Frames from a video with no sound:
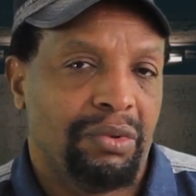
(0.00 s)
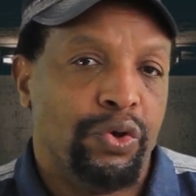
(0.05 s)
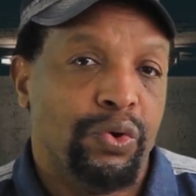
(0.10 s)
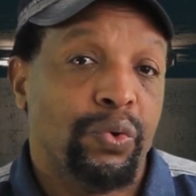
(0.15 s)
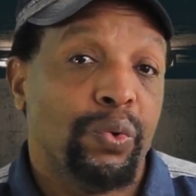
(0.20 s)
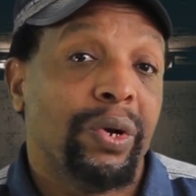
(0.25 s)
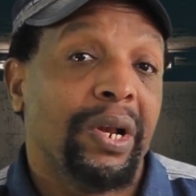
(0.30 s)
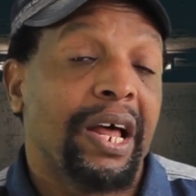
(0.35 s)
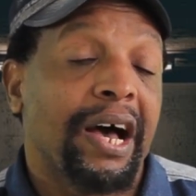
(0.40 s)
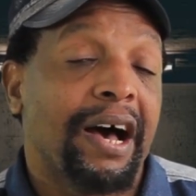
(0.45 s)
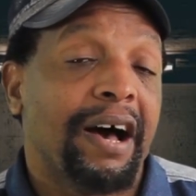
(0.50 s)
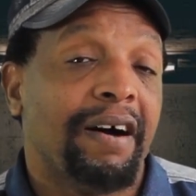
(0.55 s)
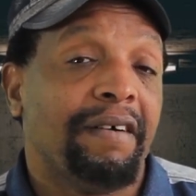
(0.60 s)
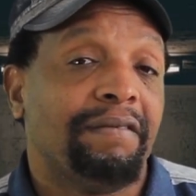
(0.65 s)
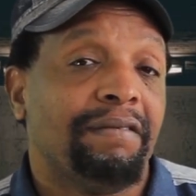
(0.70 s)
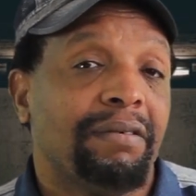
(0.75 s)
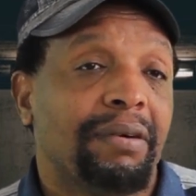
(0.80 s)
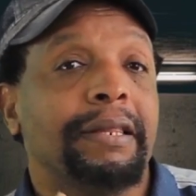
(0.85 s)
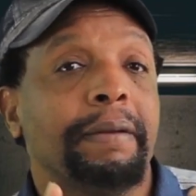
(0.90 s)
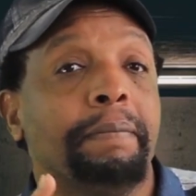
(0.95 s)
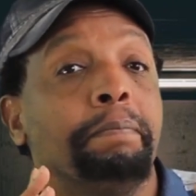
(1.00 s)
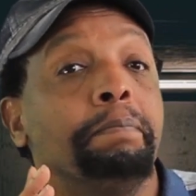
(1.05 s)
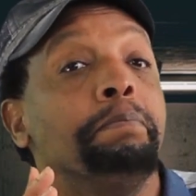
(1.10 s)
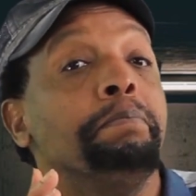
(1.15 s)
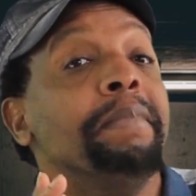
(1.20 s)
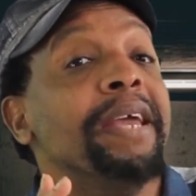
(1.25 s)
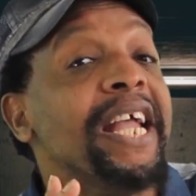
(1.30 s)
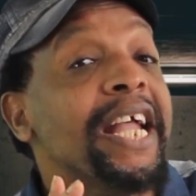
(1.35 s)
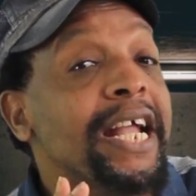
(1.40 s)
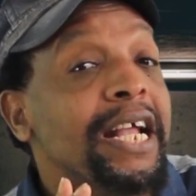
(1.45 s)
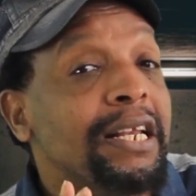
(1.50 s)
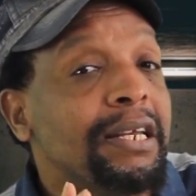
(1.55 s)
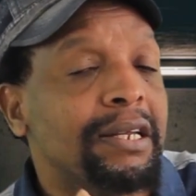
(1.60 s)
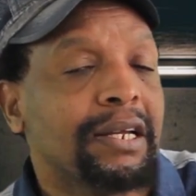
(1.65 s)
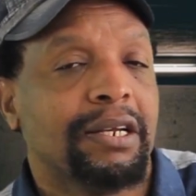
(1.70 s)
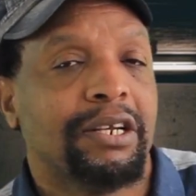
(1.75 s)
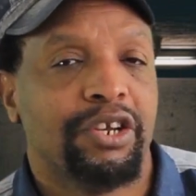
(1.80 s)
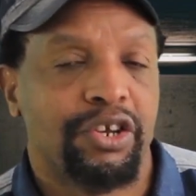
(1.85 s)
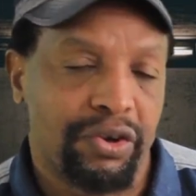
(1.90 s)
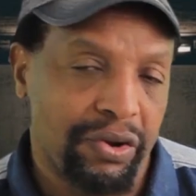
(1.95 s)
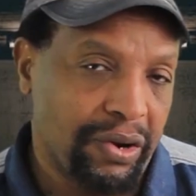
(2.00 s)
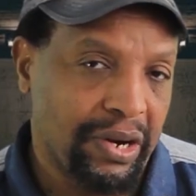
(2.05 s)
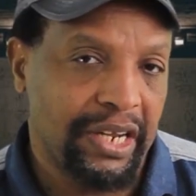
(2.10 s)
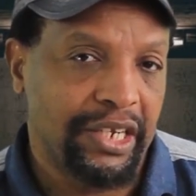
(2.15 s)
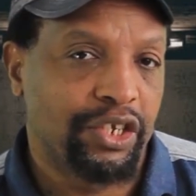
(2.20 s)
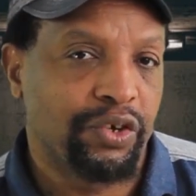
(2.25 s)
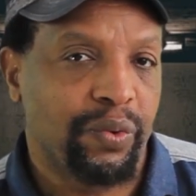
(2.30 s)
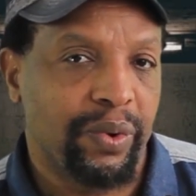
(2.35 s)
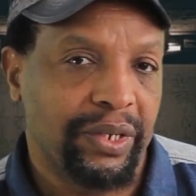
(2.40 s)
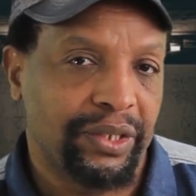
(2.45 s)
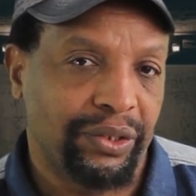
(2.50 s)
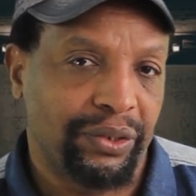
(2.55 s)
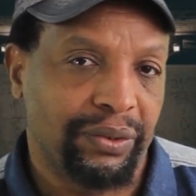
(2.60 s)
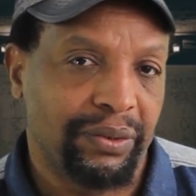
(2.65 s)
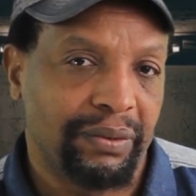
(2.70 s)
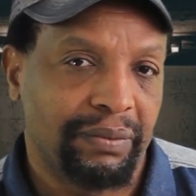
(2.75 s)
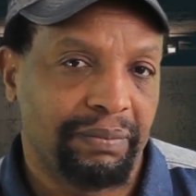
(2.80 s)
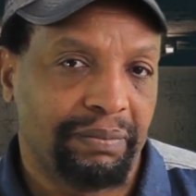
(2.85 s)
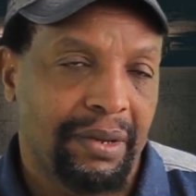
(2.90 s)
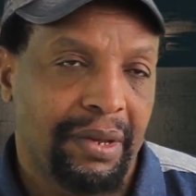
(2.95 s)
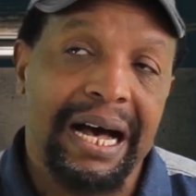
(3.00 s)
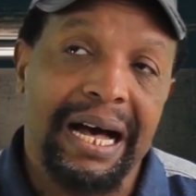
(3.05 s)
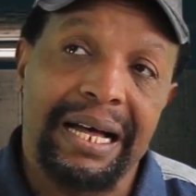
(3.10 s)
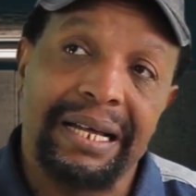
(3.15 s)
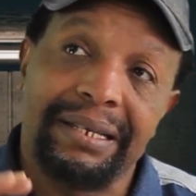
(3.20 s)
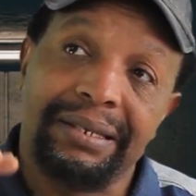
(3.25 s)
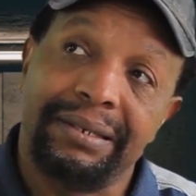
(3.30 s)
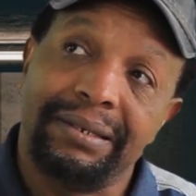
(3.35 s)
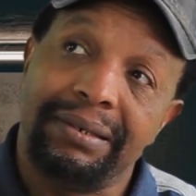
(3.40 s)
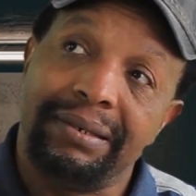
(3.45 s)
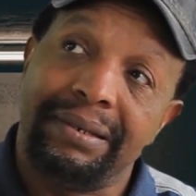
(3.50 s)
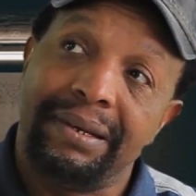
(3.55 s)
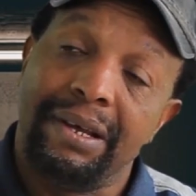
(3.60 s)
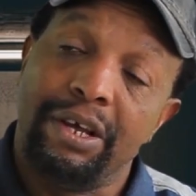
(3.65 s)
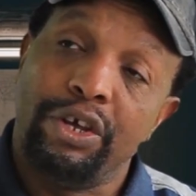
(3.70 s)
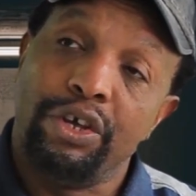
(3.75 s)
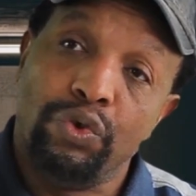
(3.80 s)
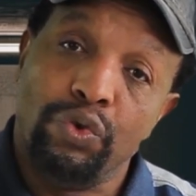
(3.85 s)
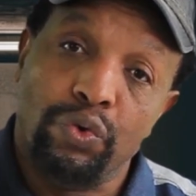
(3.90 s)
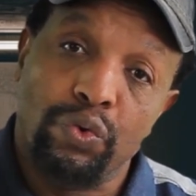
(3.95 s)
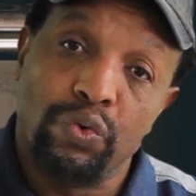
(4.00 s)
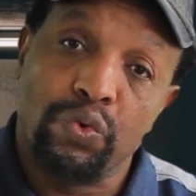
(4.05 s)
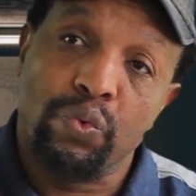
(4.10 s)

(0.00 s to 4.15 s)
you will have the main knowledge question, and you